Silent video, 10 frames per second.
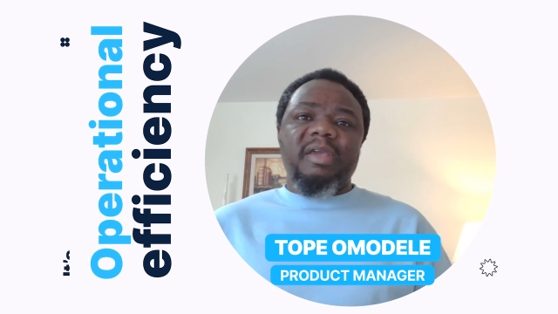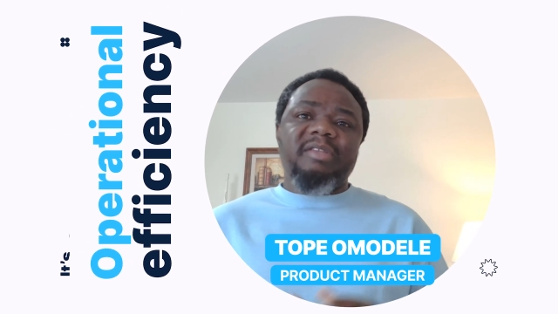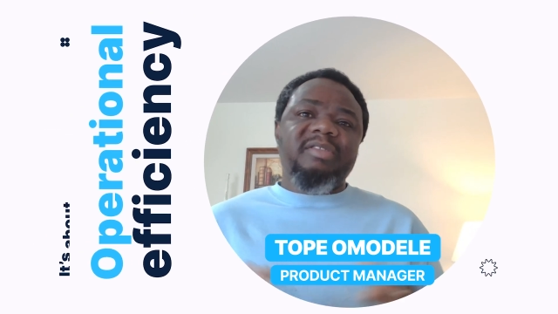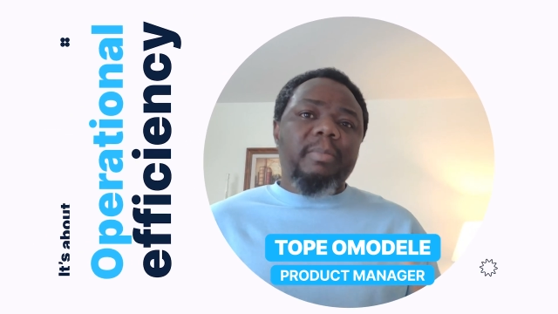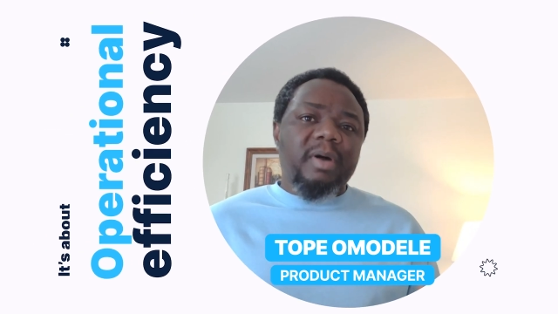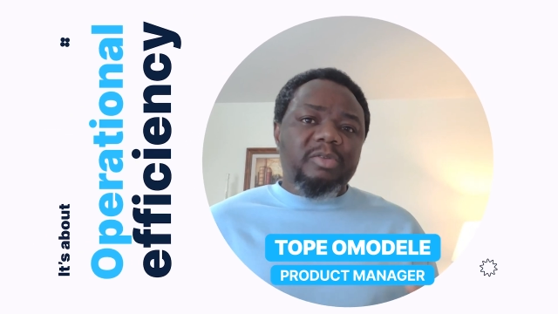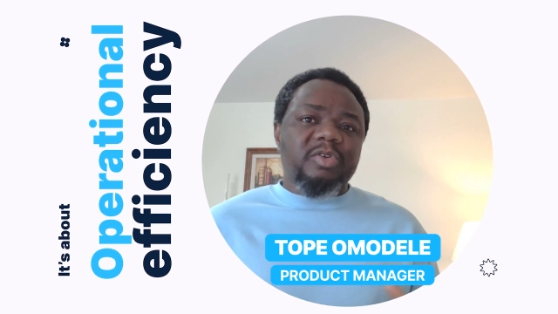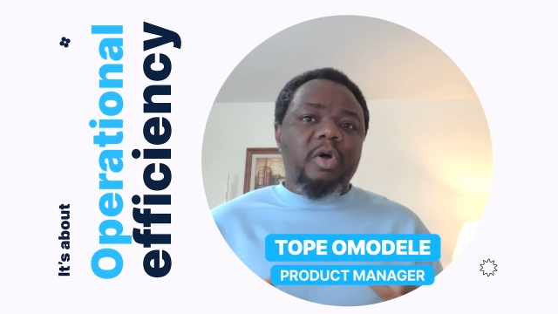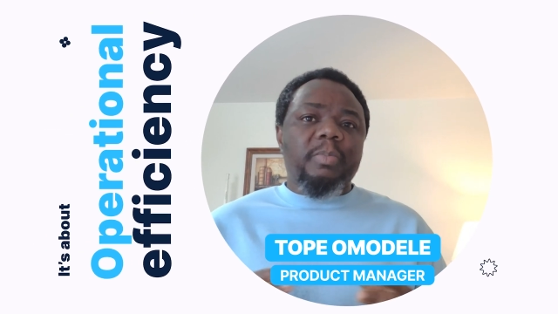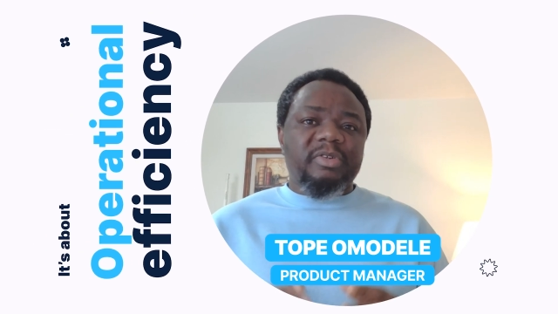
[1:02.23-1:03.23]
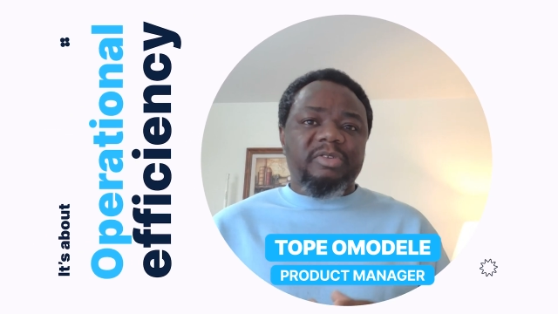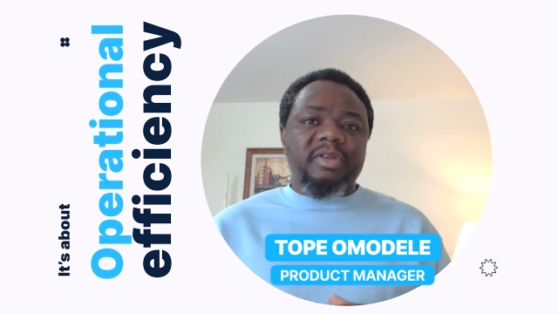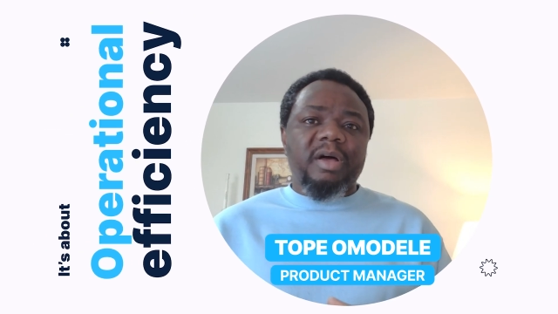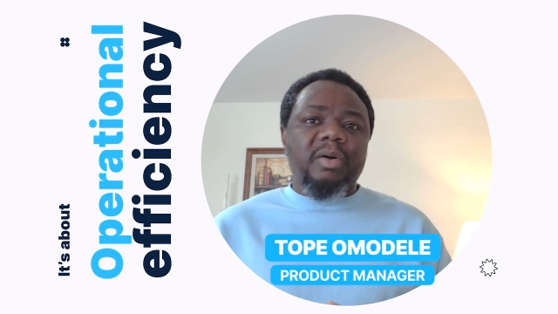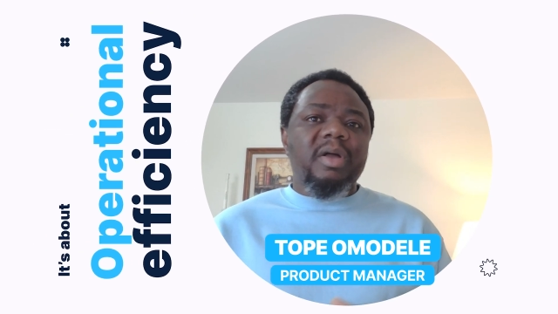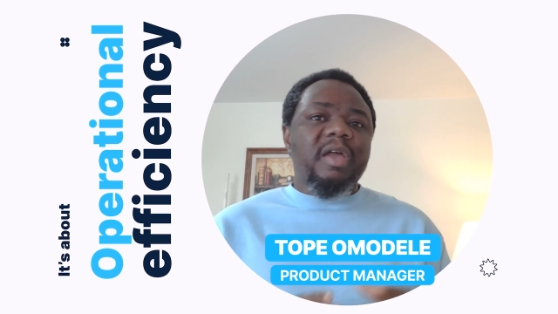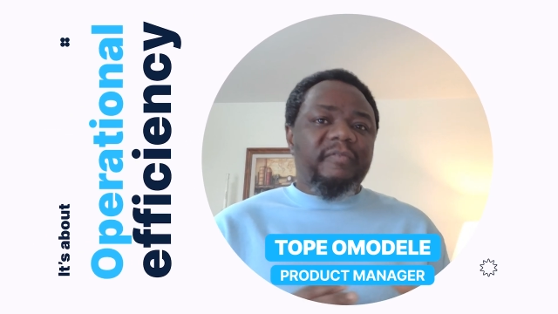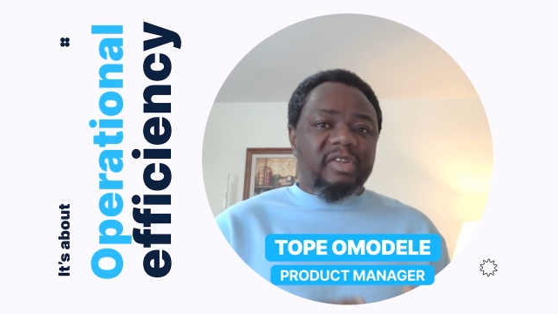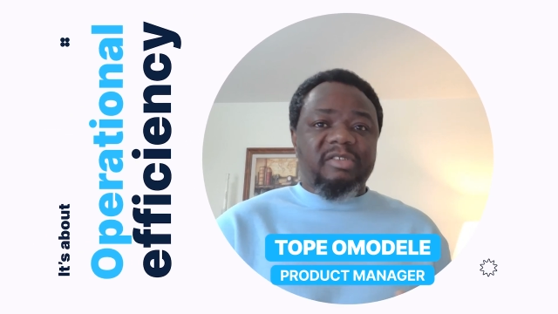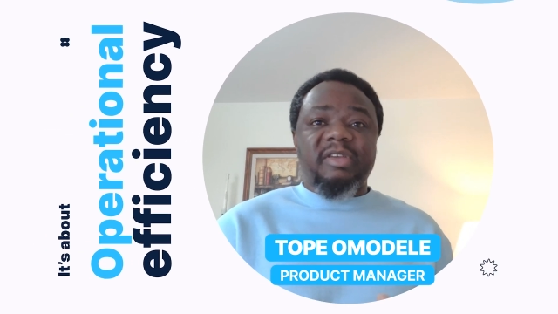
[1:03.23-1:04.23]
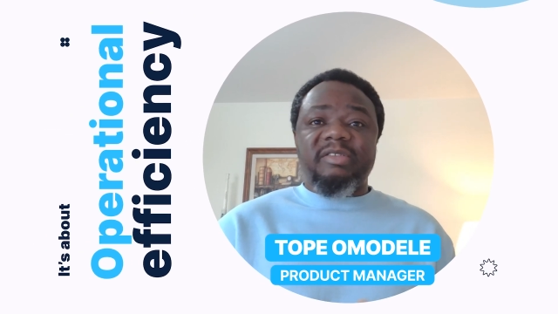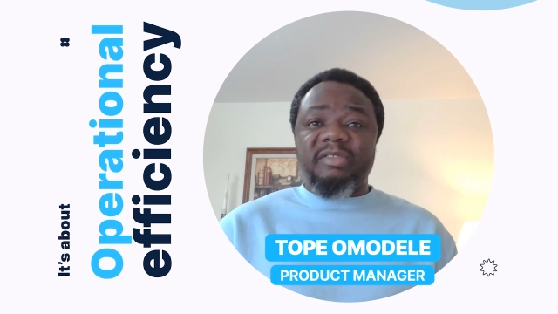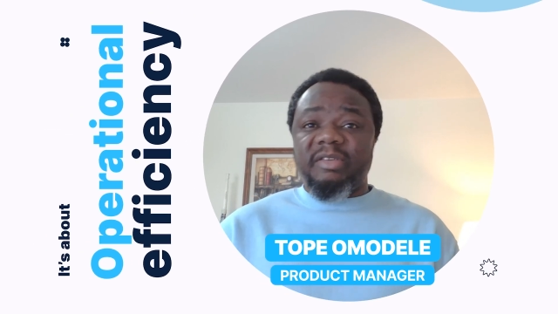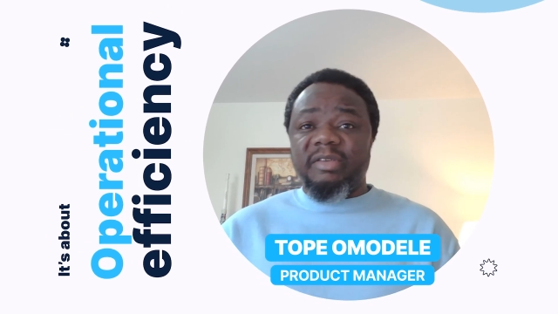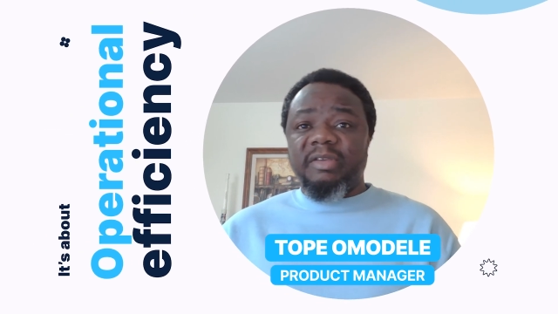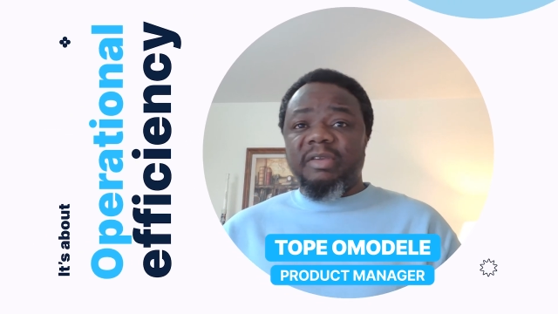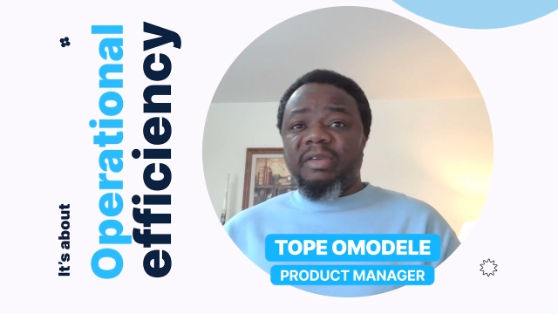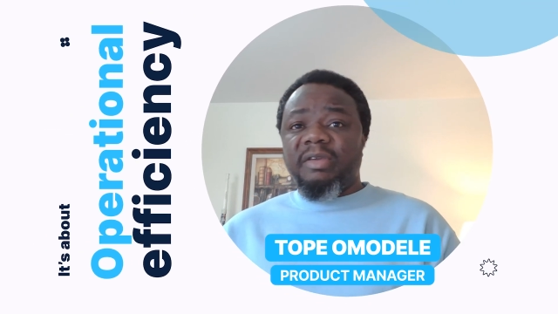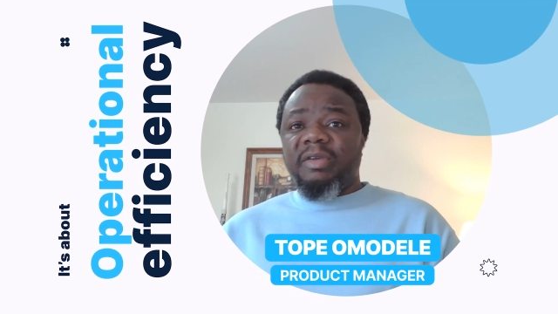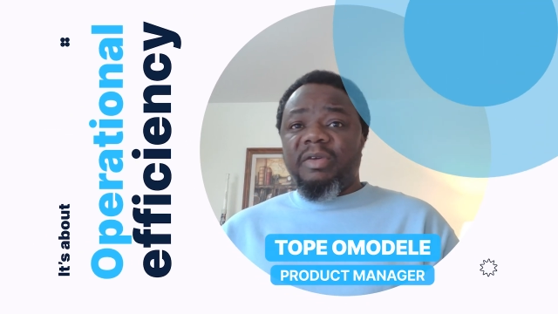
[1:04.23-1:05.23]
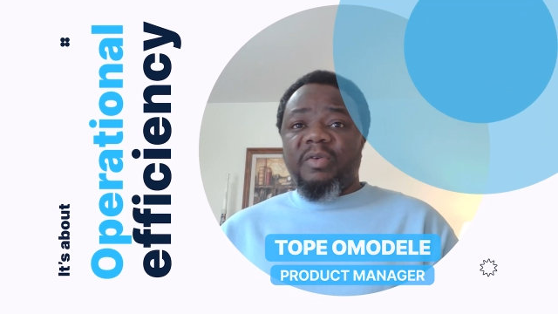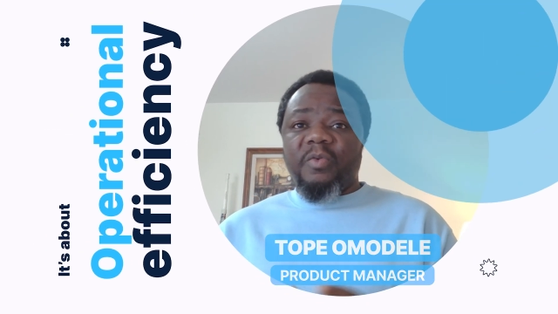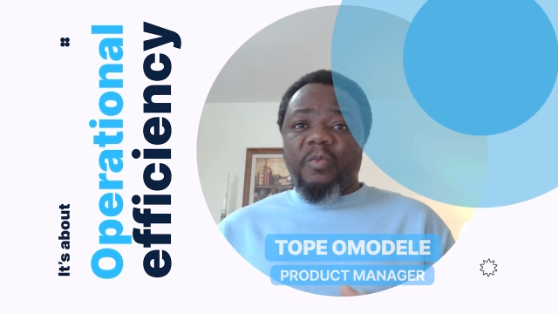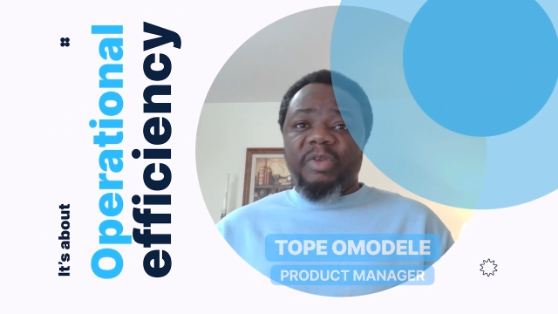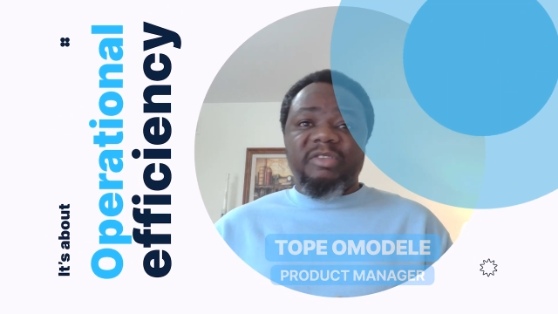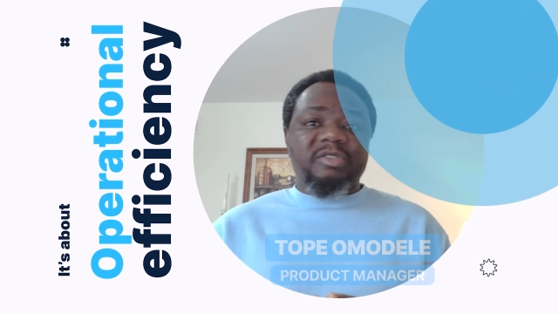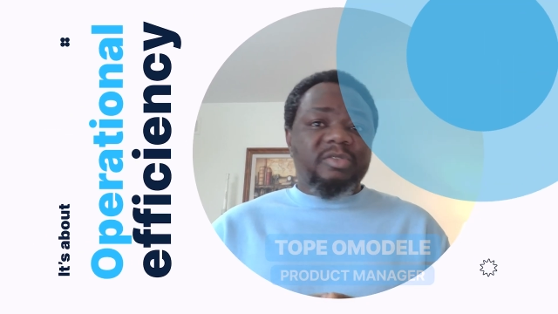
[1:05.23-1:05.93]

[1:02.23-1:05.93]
it's about operational efficiency. With